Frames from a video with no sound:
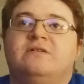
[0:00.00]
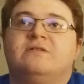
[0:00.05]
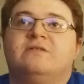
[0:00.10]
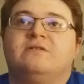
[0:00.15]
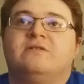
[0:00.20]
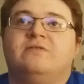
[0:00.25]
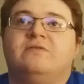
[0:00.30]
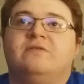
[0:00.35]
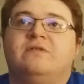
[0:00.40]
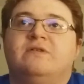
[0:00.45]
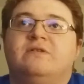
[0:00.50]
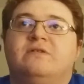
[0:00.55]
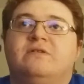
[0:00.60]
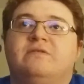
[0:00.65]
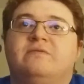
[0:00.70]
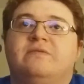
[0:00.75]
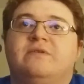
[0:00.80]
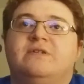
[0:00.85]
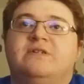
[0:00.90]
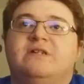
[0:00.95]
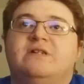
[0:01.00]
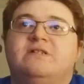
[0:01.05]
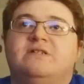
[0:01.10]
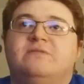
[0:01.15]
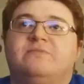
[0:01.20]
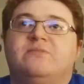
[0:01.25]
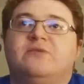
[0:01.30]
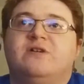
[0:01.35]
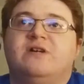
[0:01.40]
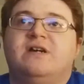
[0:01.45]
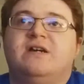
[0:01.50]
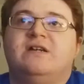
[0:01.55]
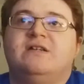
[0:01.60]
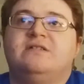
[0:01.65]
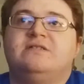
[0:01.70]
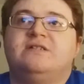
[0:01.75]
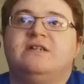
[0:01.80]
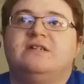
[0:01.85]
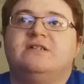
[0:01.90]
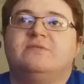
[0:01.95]
Going over Daniel
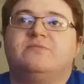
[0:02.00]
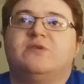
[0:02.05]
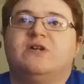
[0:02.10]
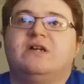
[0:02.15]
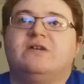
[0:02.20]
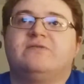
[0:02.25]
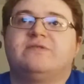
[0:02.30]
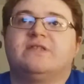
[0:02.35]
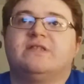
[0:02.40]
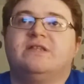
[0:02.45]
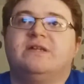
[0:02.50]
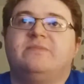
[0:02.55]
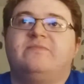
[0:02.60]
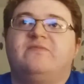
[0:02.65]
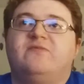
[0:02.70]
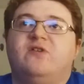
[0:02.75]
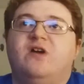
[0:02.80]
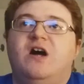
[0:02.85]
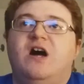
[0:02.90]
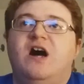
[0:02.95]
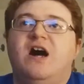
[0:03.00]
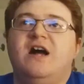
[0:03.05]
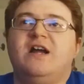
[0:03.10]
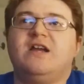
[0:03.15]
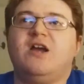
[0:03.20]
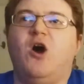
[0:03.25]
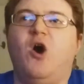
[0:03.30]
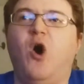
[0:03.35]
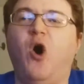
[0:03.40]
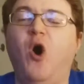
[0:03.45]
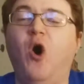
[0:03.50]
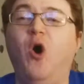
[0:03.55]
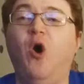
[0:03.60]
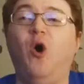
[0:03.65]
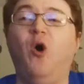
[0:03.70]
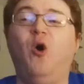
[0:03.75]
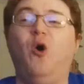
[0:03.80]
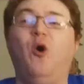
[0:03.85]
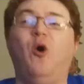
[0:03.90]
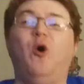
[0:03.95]
Bryan. Daniel Bryan with the leapfrog.
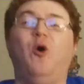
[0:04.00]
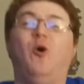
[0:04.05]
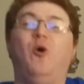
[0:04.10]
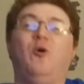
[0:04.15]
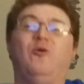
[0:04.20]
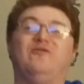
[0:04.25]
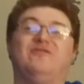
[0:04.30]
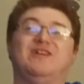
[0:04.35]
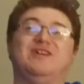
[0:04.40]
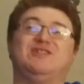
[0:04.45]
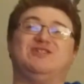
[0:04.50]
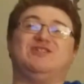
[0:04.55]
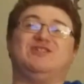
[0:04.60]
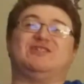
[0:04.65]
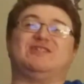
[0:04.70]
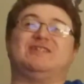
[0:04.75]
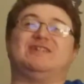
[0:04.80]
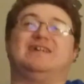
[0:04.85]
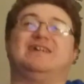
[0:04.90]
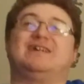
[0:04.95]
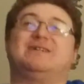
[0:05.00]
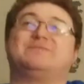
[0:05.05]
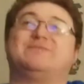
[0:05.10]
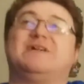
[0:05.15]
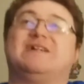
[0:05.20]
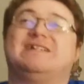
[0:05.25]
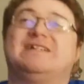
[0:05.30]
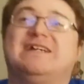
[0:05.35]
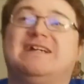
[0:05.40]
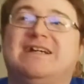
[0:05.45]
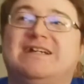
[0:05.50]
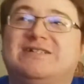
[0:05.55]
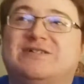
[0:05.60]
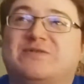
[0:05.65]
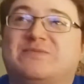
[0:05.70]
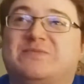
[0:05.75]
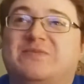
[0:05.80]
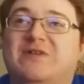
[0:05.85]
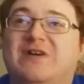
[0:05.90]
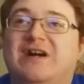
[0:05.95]
Oh, vicious kick by
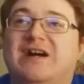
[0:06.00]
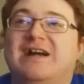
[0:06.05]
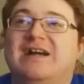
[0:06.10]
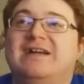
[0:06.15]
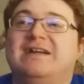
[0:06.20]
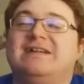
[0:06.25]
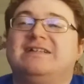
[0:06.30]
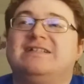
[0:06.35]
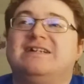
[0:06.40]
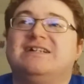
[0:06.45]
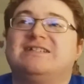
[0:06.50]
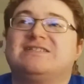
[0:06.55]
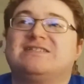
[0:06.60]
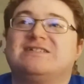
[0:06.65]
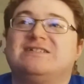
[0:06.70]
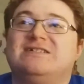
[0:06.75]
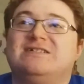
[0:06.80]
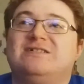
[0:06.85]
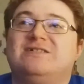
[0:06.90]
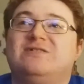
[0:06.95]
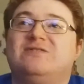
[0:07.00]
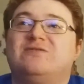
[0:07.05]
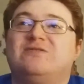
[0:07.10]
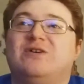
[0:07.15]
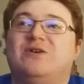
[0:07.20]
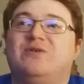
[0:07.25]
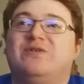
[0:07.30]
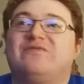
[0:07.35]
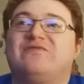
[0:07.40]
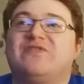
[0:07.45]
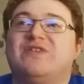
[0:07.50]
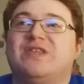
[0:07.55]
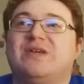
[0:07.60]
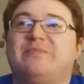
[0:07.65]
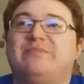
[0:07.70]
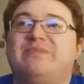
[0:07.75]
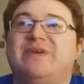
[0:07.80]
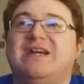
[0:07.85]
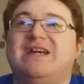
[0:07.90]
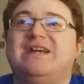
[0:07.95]
Daniel Bryan. Let's go. Going for the
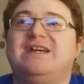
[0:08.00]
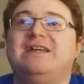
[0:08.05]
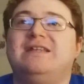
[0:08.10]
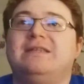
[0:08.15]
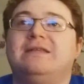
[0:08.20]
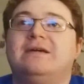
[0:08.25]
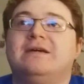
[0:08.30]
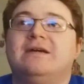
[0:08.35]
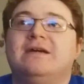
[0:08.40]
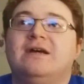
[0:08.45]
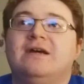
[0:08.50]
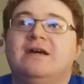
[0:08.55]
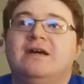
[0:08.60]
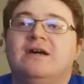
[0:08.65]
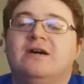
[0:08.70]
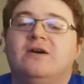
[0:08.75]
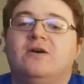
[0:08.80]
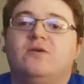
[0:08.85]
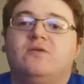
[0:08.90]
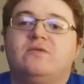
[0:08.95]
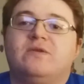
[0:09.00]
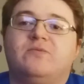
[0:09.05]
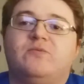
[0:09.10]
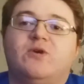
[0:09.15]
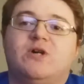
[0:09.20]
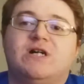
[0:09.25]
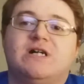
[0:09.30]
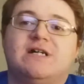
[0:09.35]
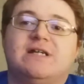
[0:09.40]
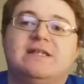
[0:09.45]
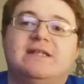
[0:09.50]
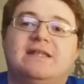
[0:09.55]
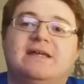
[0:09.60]
pin. Only one.